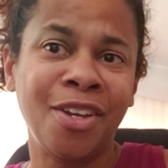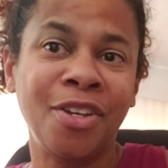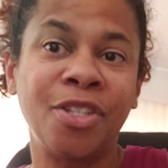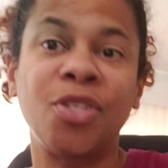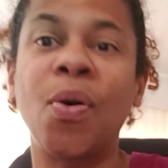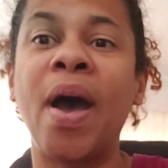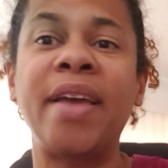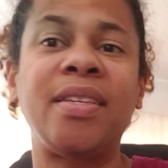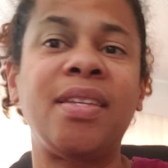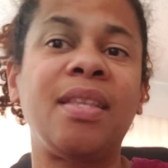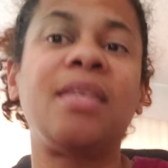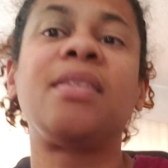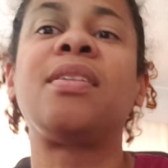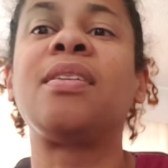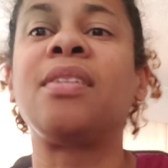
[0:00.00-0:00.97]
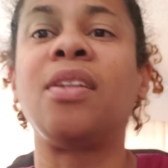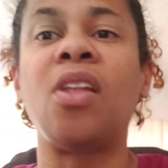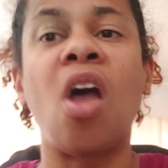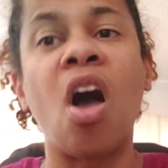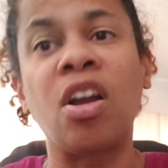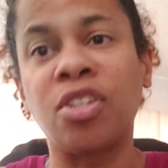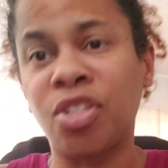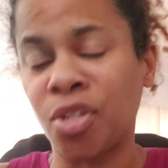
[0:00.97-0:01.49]
So I see this as a
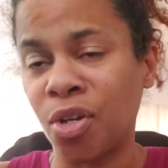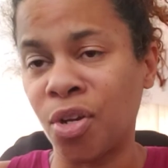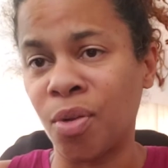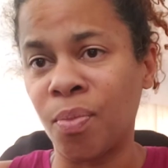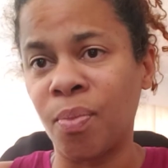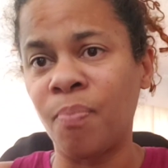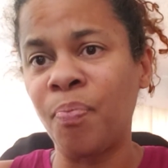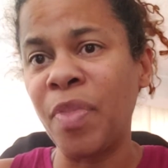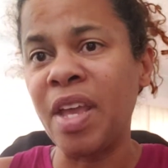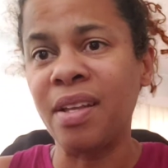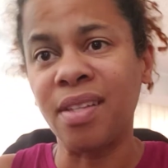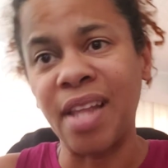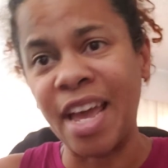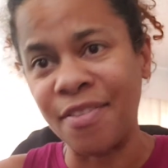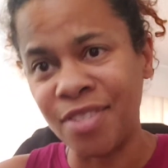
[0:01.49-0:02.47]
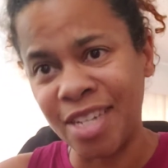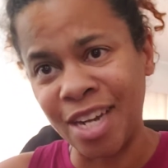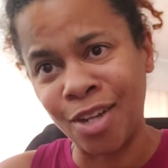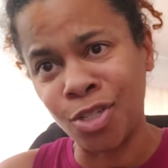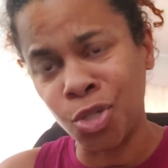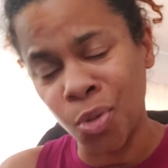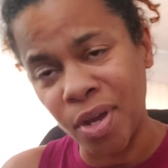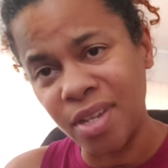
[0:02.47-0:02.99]
long-term lifestyle
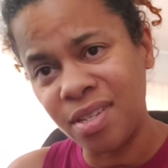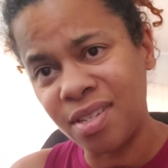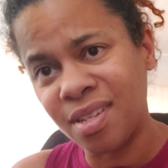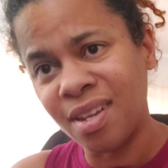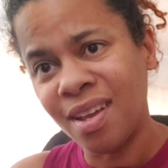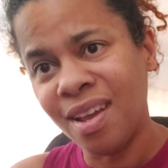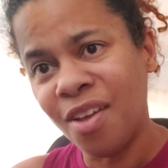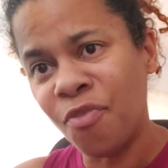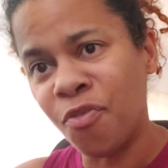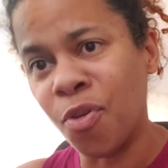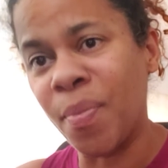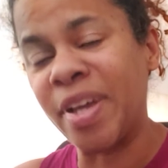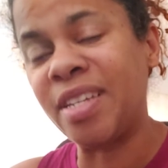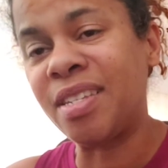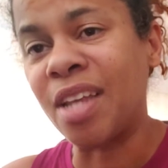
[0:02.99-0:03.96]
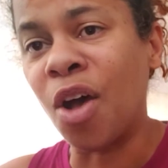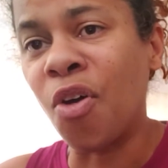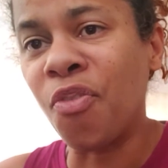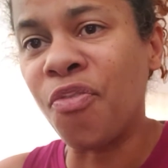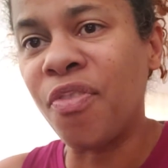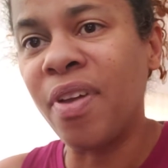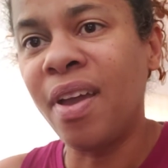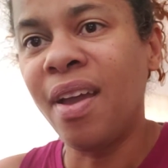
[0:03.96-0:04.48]
choice for
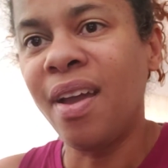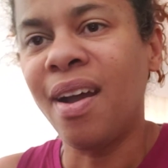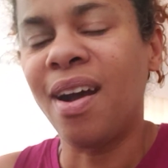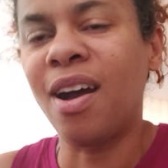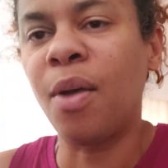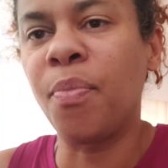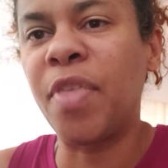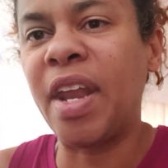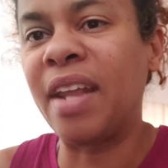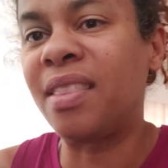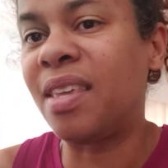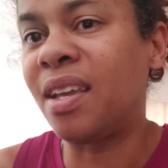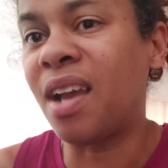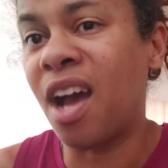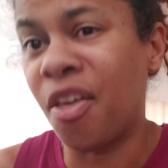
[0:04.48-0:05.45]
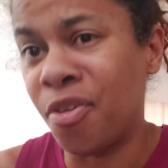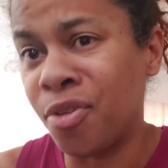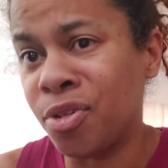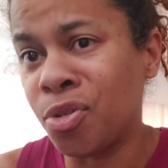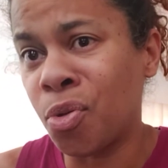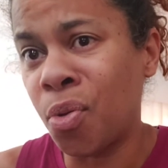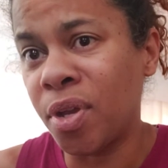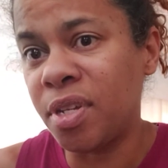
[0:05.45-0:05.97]
myself that I think
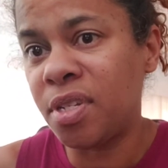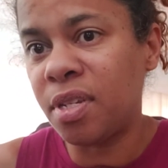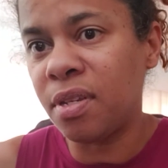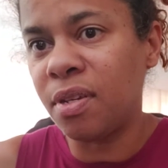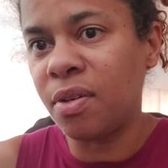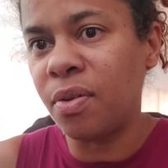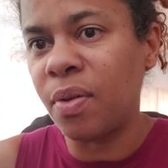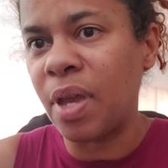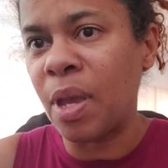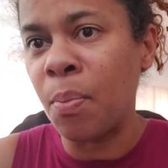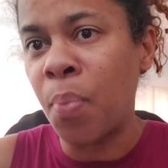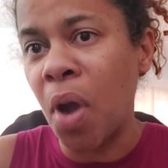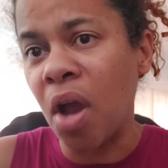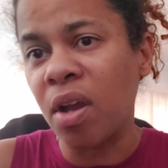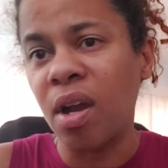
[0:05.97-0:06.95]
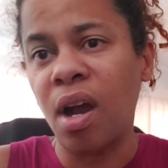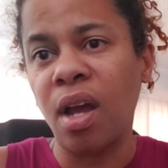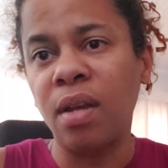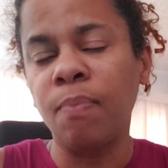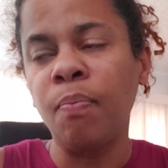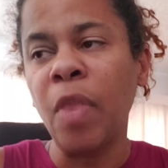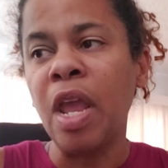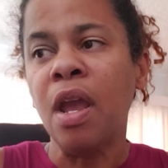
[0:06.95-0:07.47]
others are going to embark on.